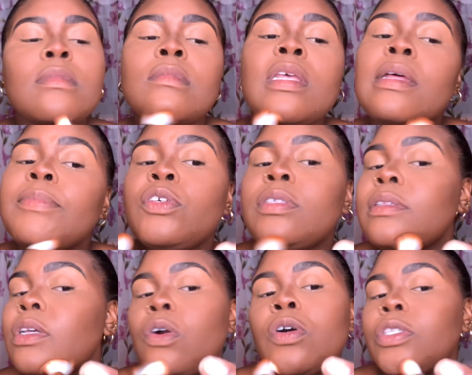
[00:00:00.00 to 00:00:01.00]
And I'm using
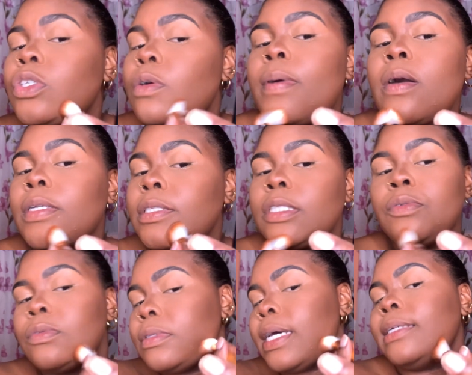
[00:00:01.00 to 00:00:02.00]
the contour powder to do
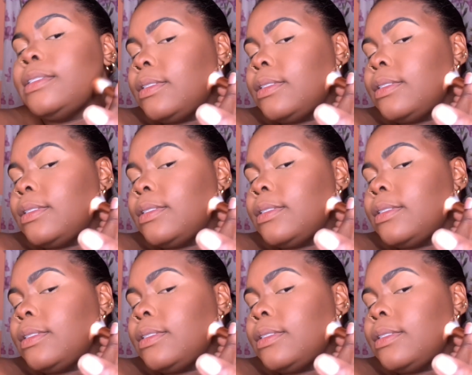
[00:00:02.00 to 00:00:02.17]
that.